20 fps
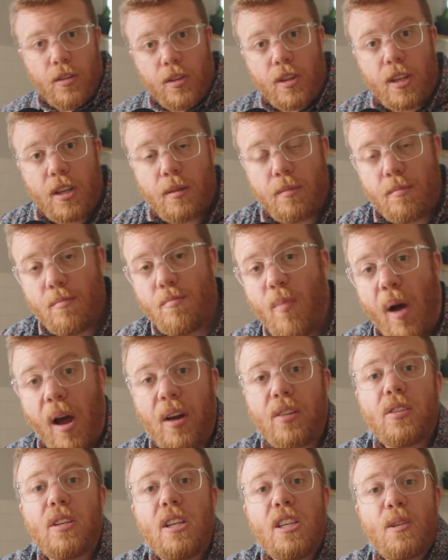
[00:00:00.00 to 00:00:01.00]
The
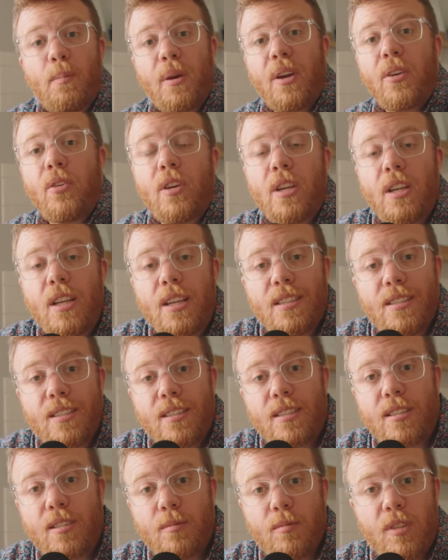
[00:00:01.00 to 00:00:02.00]
modernist period
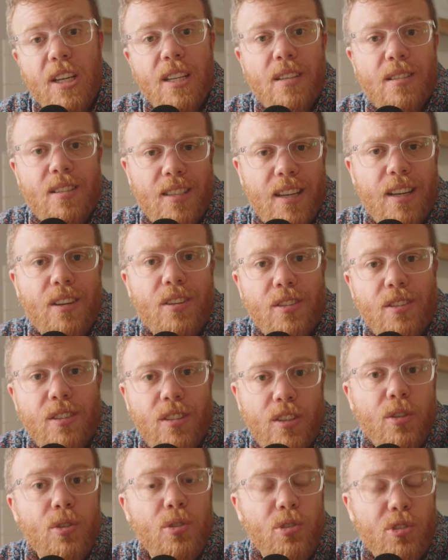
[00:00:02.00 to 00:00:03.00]
is considered
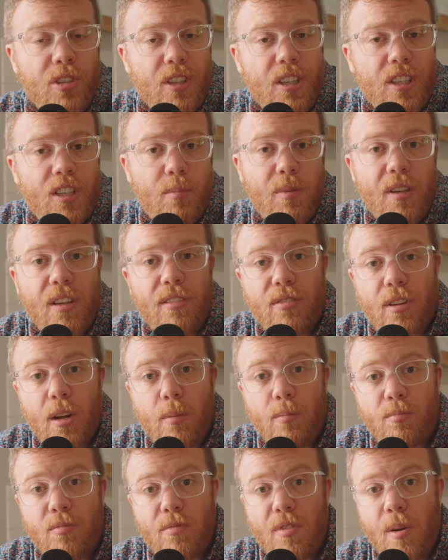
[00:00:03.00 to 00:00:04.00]
usually to be
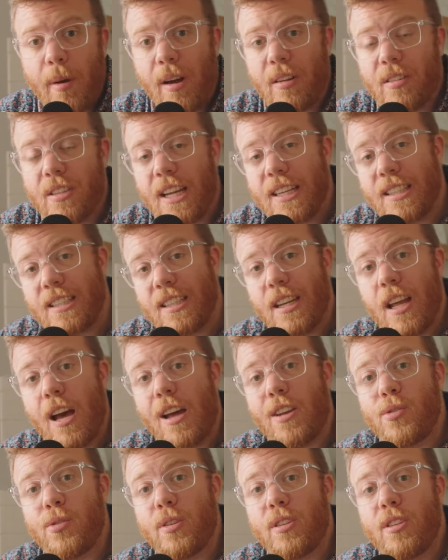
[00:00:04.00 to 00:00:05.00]
from about
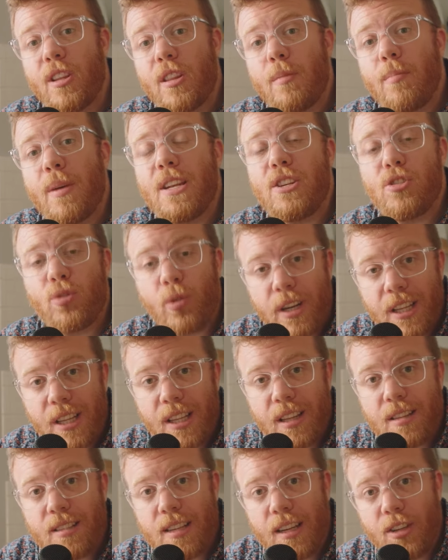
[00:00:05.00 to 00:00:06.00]
1900 to the
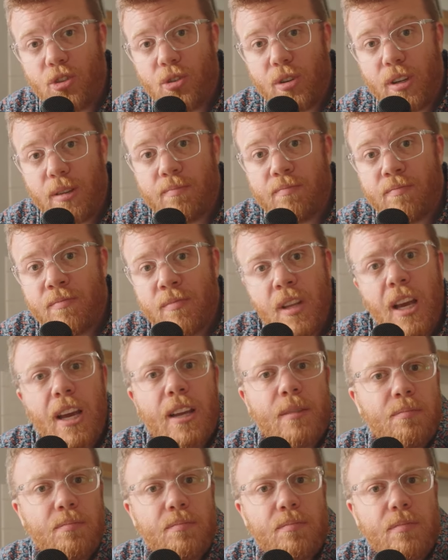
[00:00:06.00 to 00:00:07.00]
mid-20th century,
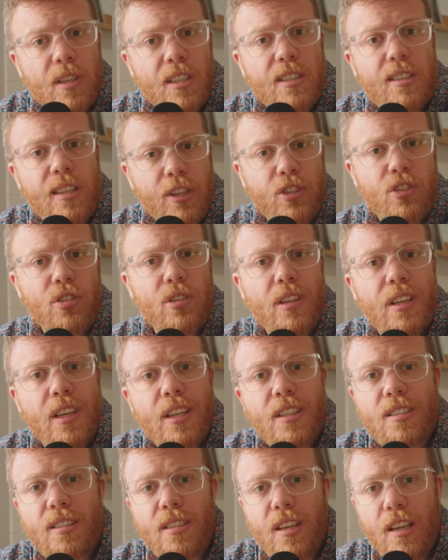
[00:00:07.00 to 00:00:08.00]
and essentially
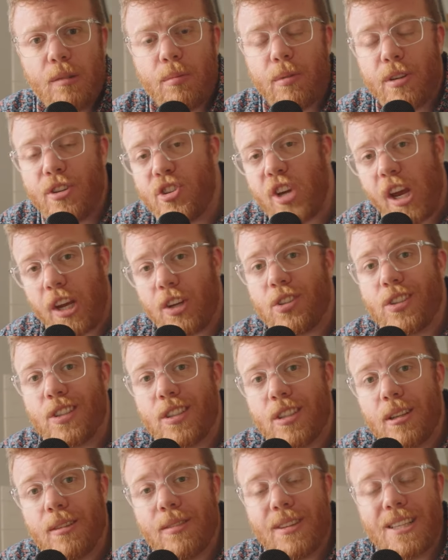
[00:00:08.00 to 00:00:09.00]
it's a
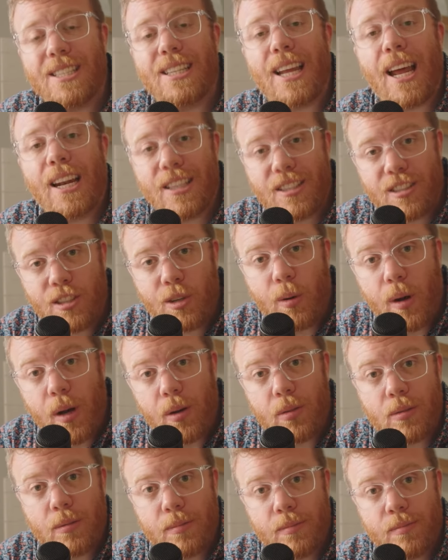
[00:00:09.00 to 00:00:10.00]
rejection of the status
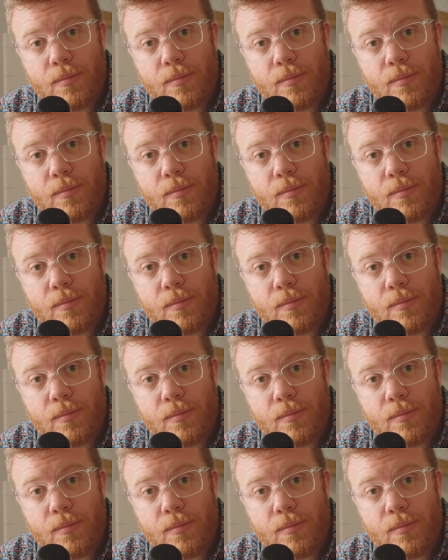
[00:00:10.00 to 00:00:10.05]
quo.